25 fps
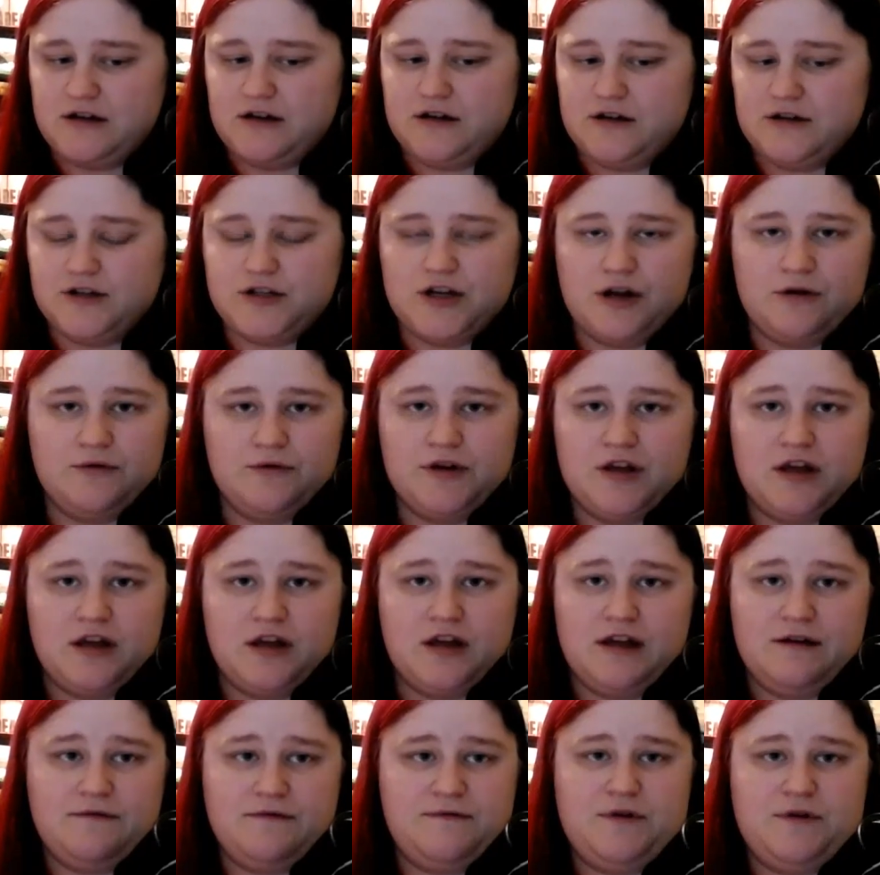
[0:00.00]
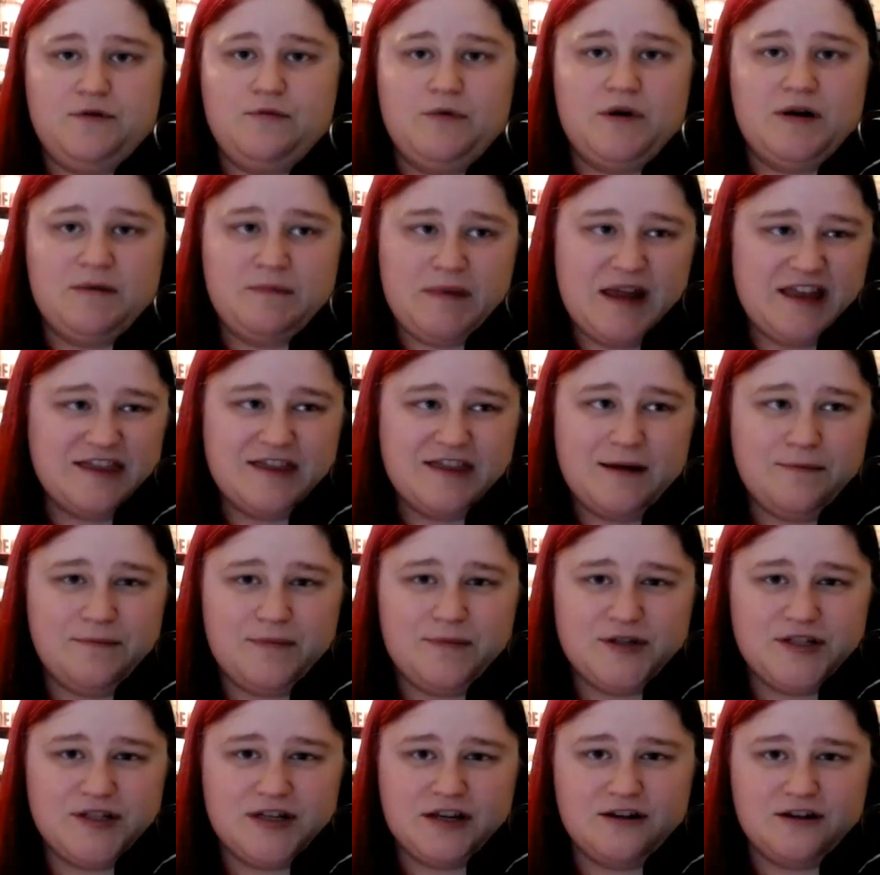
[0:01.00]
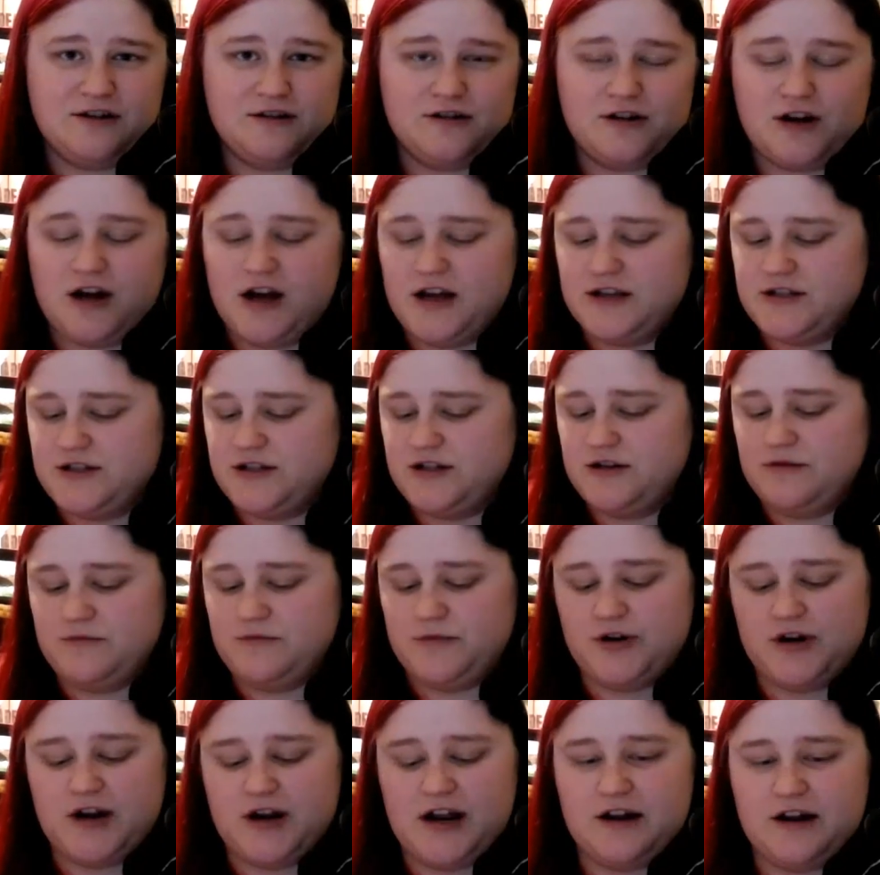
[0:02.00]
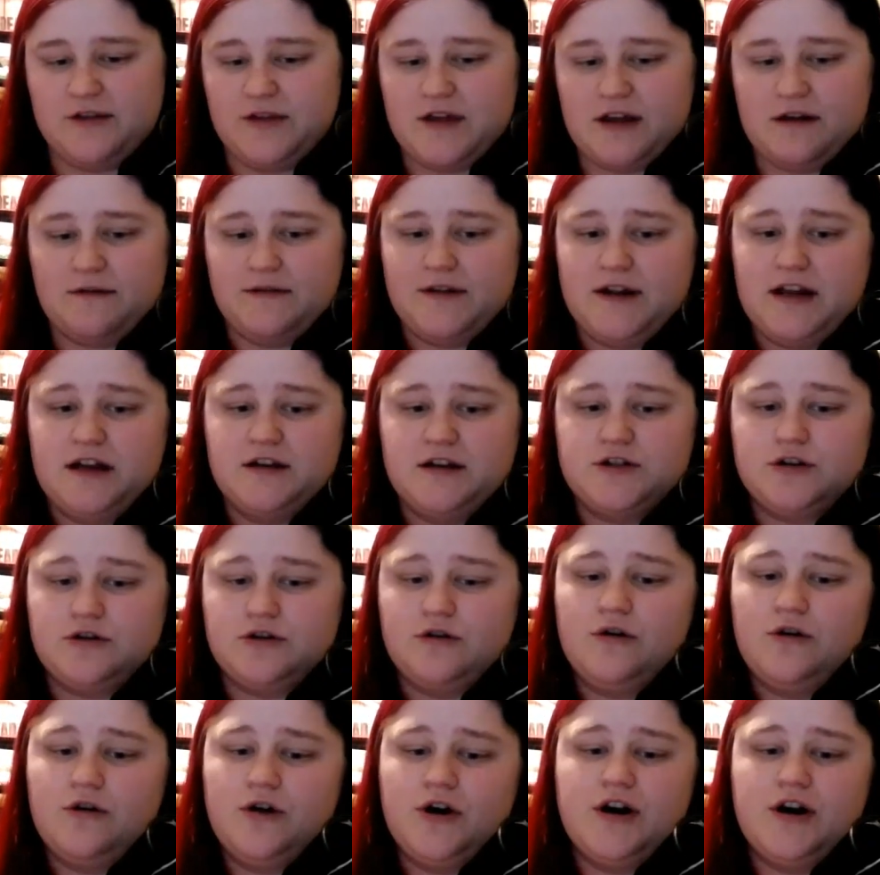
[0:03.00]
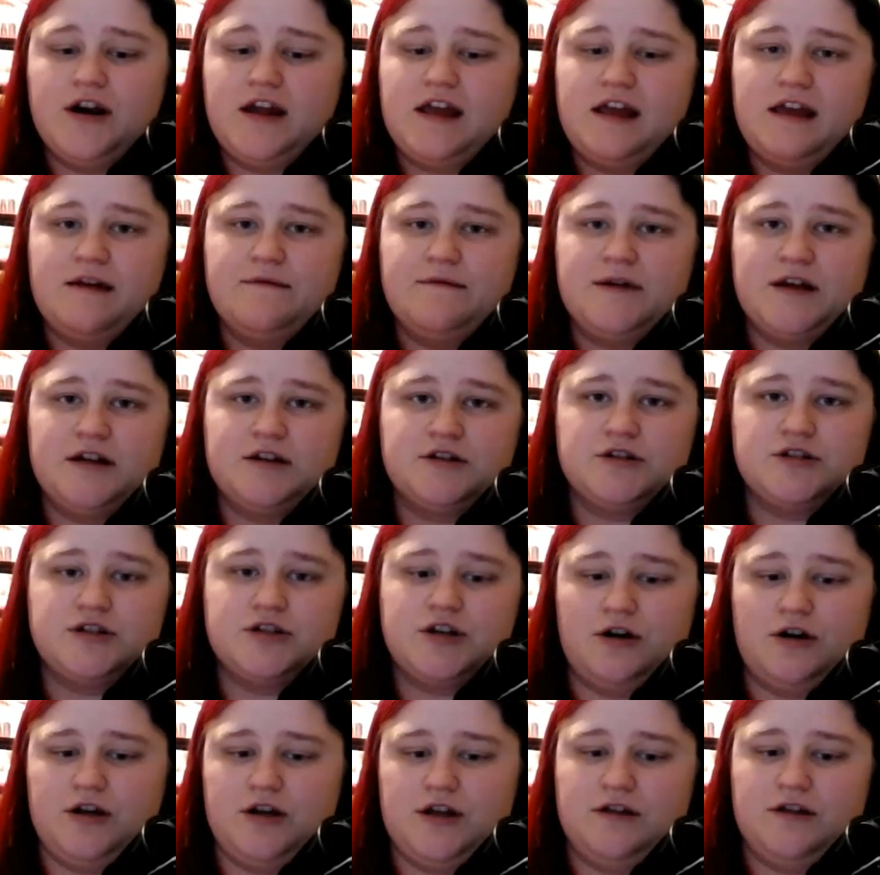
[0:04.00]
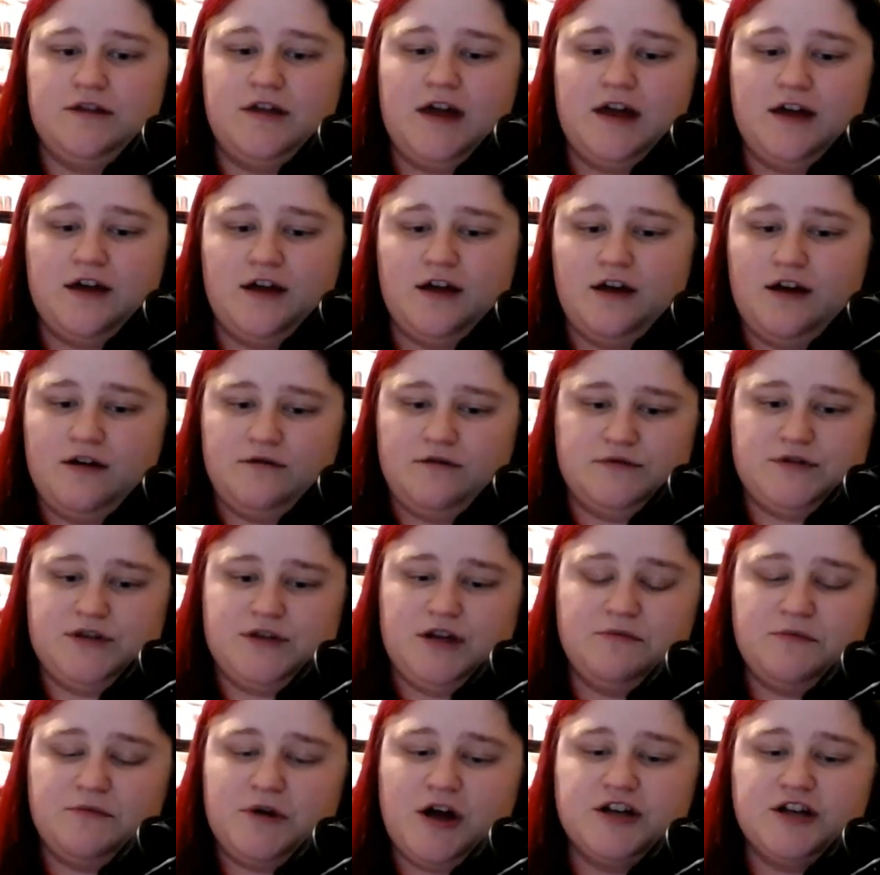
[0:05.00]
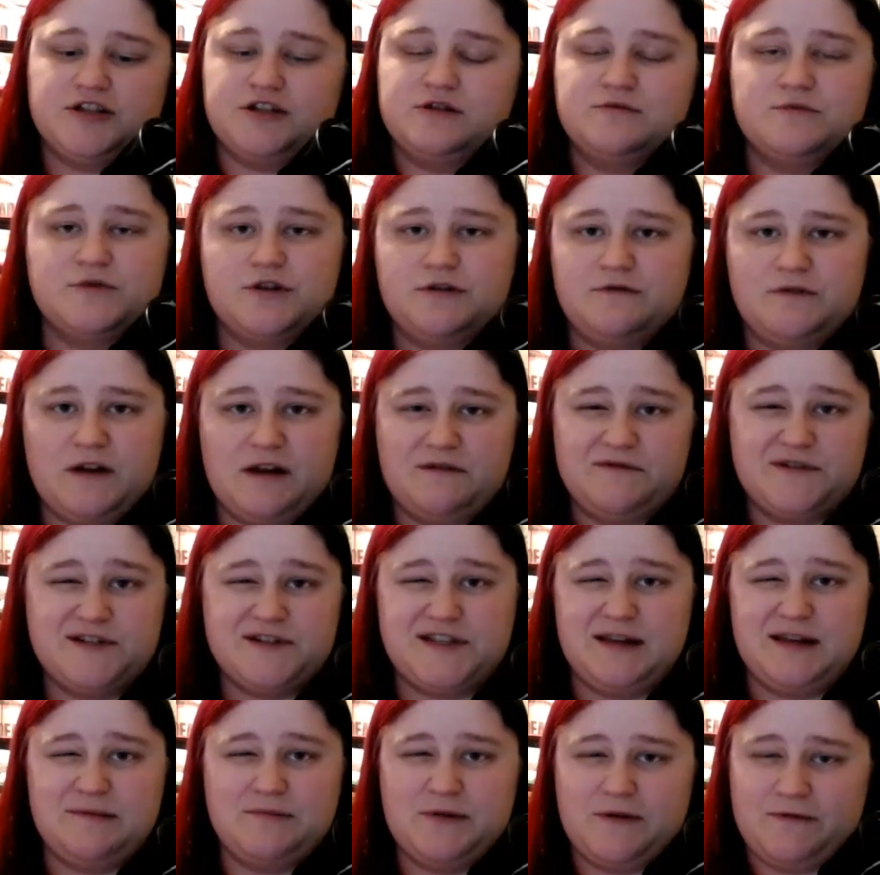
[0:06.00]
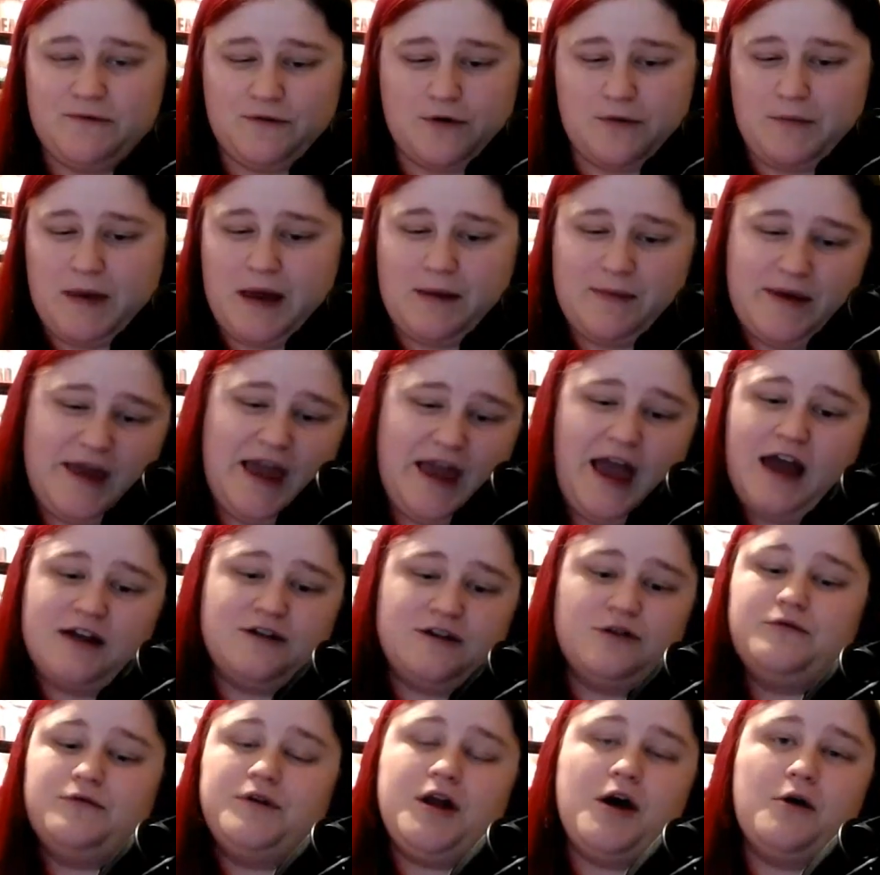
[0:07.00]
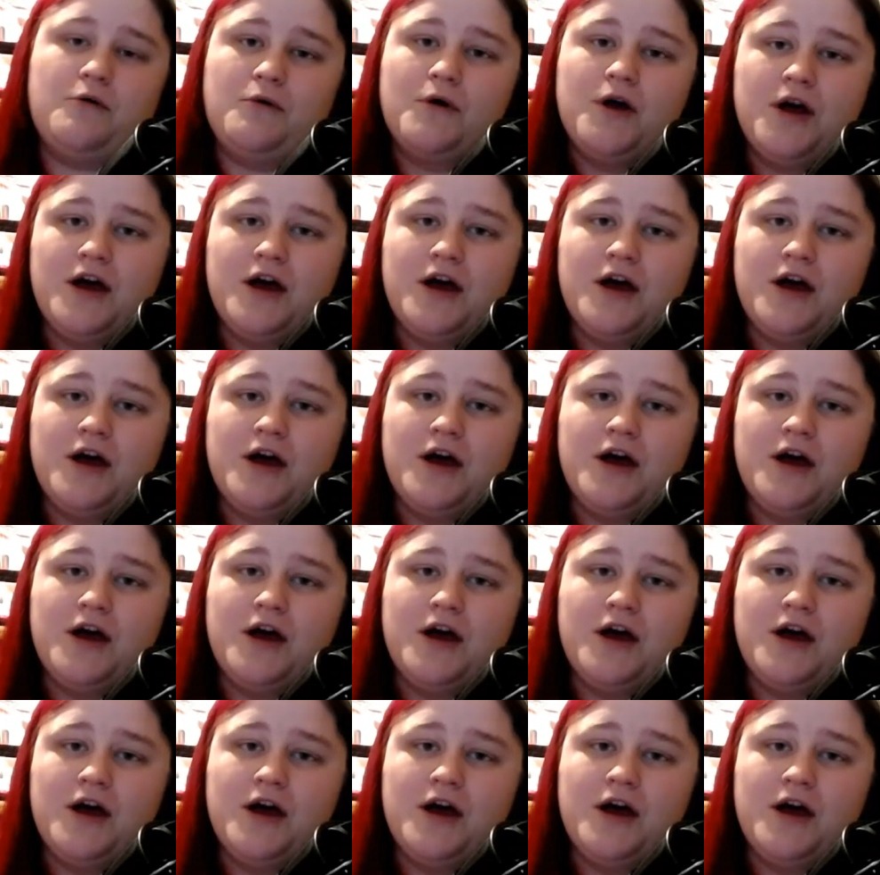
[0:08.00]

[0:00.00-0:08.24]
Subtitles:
showing you if you want to make that particular costume or anything of the nature, or even show you that some costumes you've never seen before, maybe. I don't know.